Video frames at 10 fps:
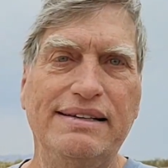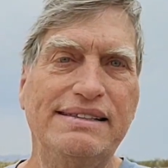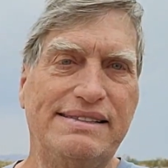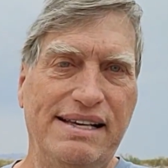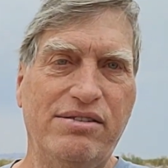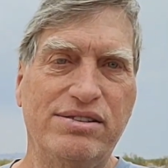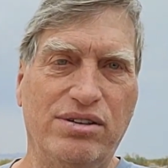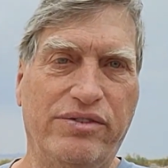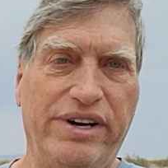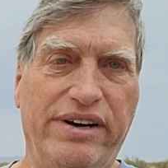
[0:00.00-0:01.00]
Sarah's
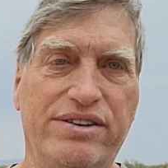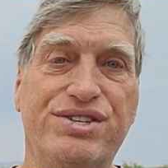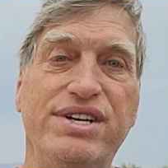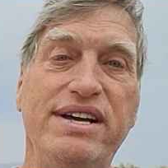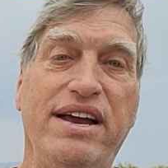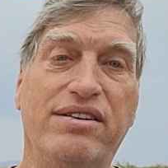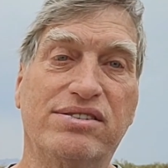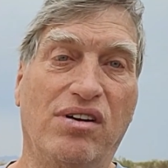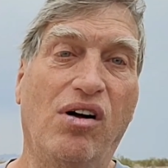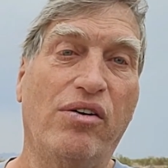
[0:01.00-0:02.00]
over here. She hears
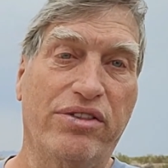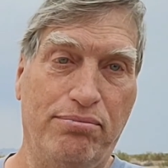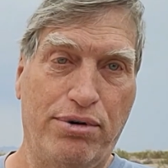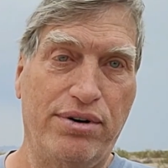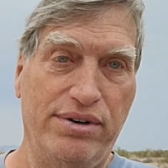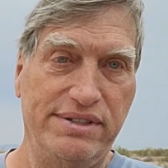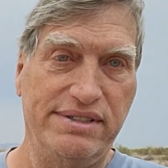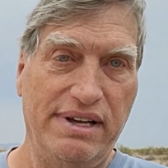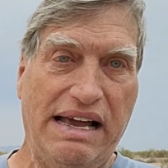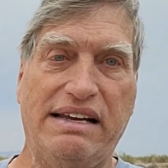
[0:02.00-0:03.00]
all the birds
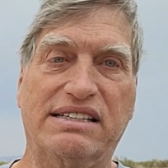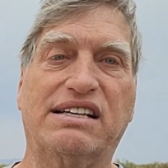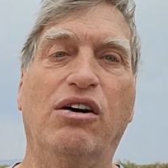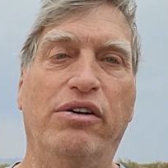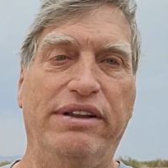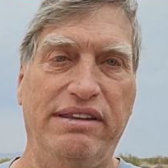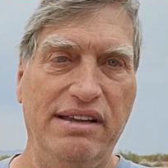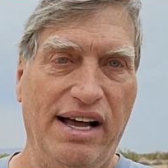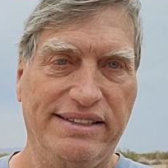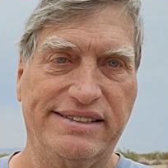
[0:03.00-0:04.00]
and is going
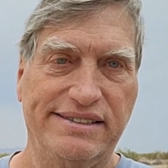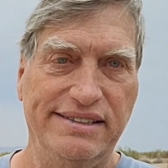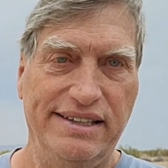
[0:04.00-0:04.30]
nuts.